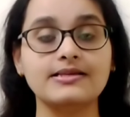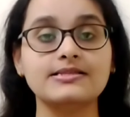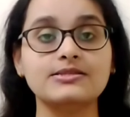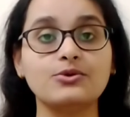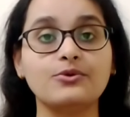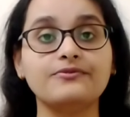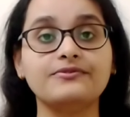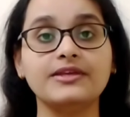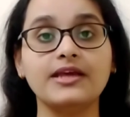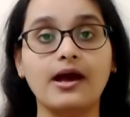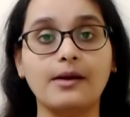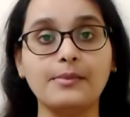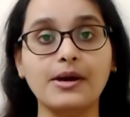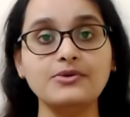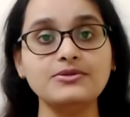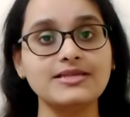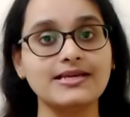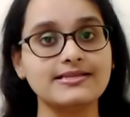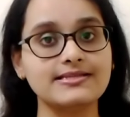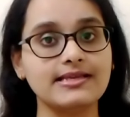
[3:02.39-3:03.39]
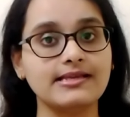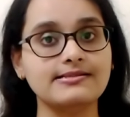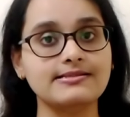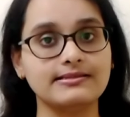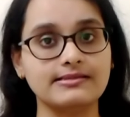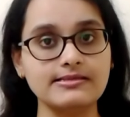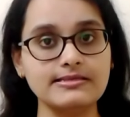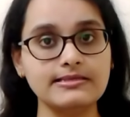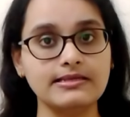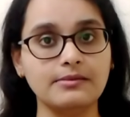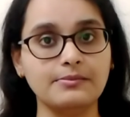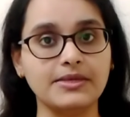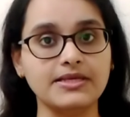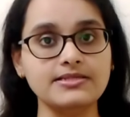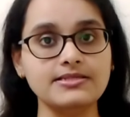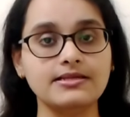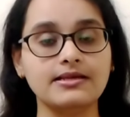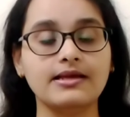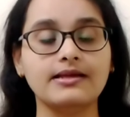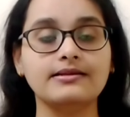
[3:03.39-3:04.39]
So if the amount exceeds this
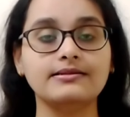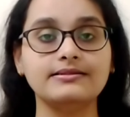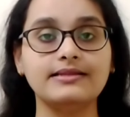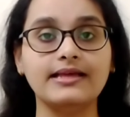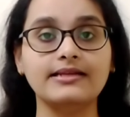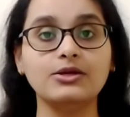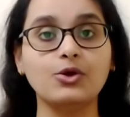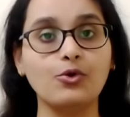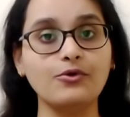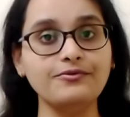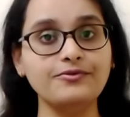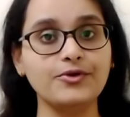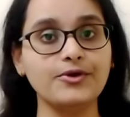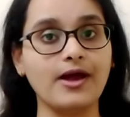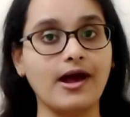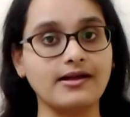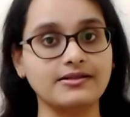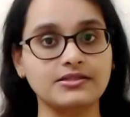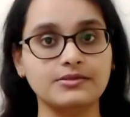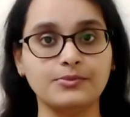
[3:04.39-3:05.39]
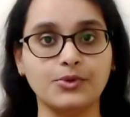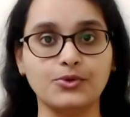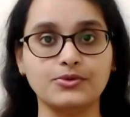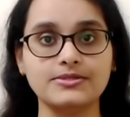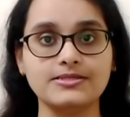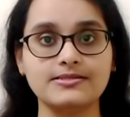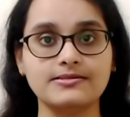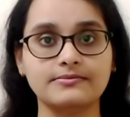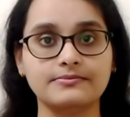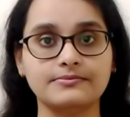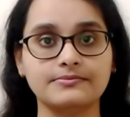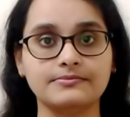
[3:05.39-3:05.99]
limit, then go for other modes.